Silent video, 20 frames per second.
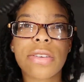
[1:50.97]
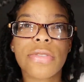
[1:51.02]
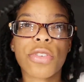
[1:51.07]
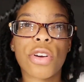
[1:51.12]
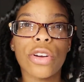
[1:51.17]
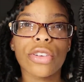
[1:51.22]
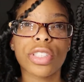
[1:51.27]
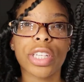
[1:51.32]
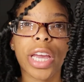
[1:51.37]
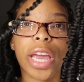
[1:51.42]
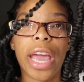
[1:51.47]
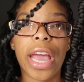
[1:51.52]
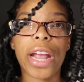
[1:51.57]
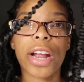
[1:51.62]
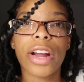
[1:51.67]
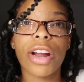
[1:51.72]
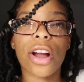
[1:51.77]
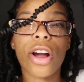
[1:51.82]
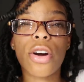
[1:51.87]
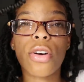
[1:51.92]
of crochet
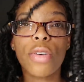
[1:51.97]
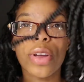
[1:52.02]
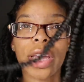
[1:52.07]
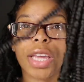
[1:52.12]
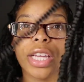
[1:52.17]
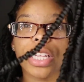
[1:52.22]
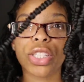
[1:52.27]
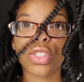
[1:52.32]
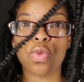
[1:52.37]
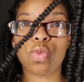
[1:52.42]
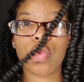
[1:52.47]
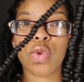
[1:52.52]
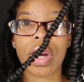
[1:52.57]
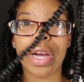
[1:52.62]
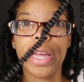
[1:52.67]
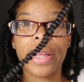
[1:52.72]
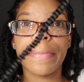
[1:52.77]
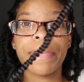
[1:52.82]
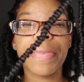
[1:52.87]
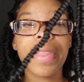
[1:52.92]
hair on each
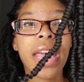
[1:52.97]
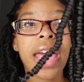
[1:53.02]
one.